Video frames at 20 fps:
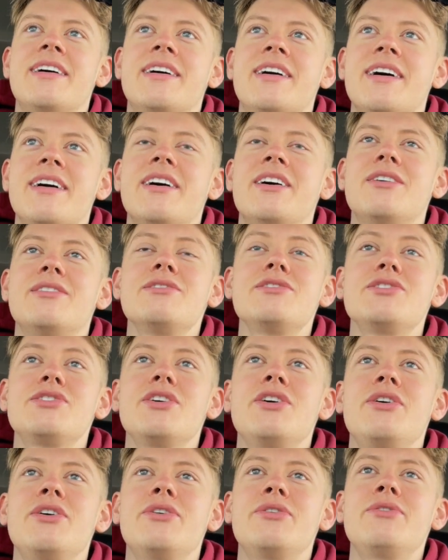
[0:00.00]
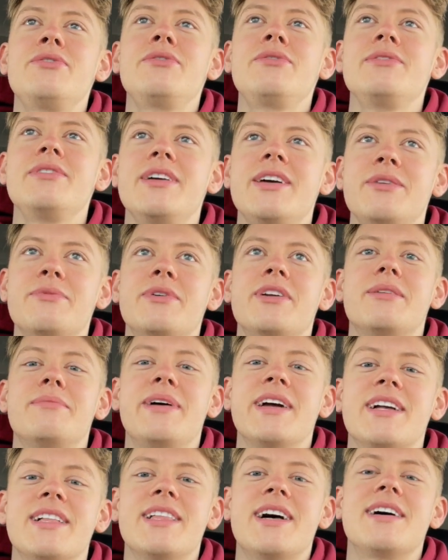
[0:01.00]
I also, in one of
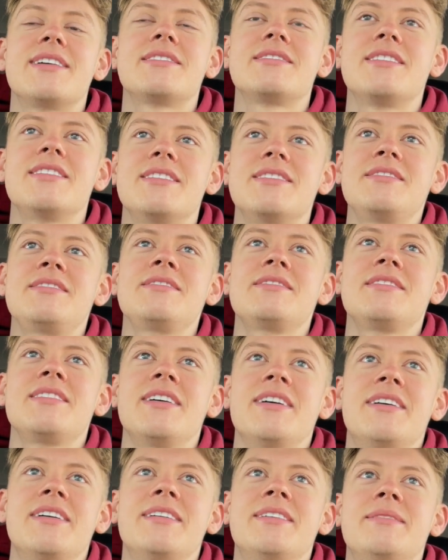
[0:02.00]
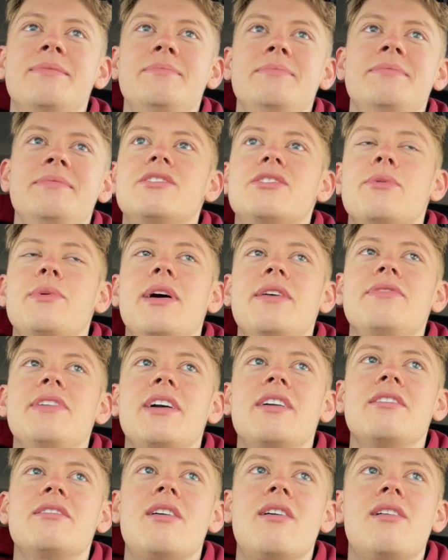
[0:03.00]
my classes, so we have
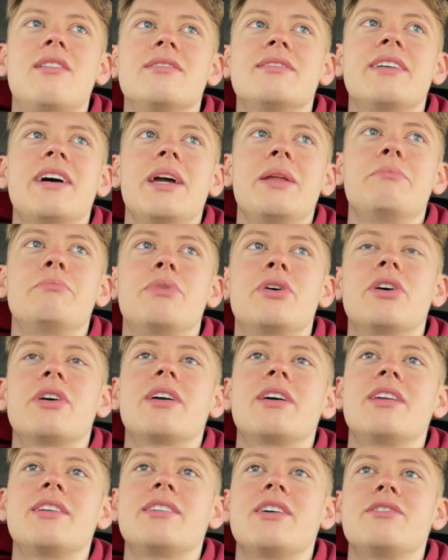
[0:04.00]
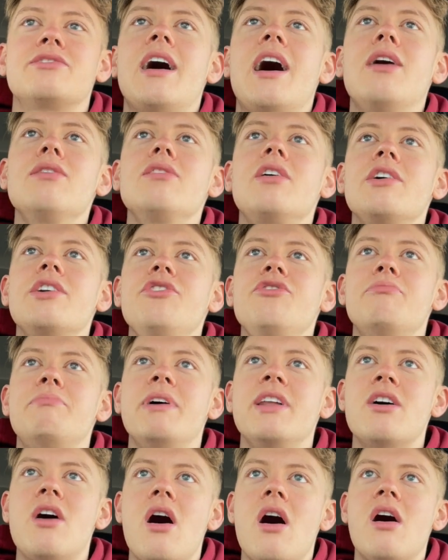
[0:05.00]
like an online book, and it tells you how long you've
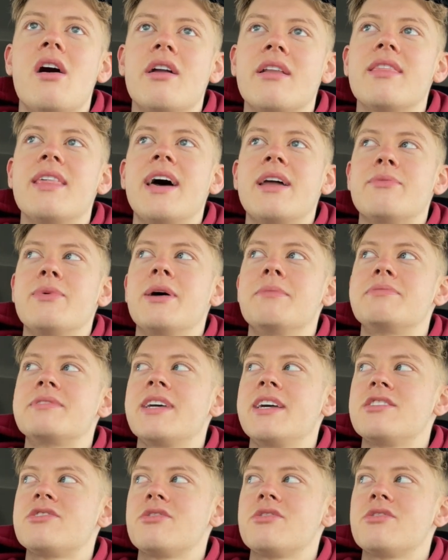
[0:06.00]
been on that website.